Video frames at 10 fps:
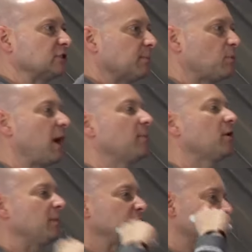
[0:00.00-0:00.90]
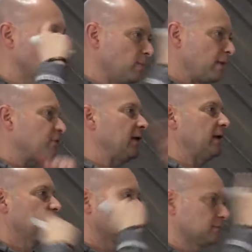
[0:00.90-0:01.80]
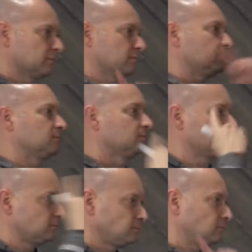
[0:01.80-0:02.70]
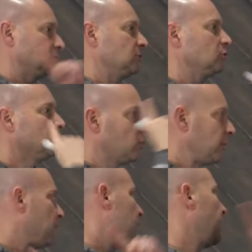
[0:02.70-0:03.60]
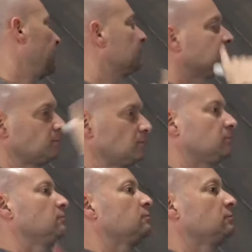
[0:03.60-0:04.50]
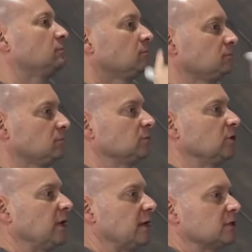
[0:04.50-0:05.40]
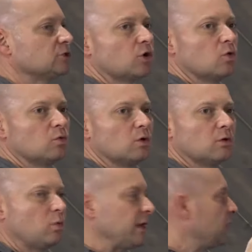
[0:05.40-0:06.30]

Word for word: And primary means you do them every day. You do them every day. Okay? So, Wendy,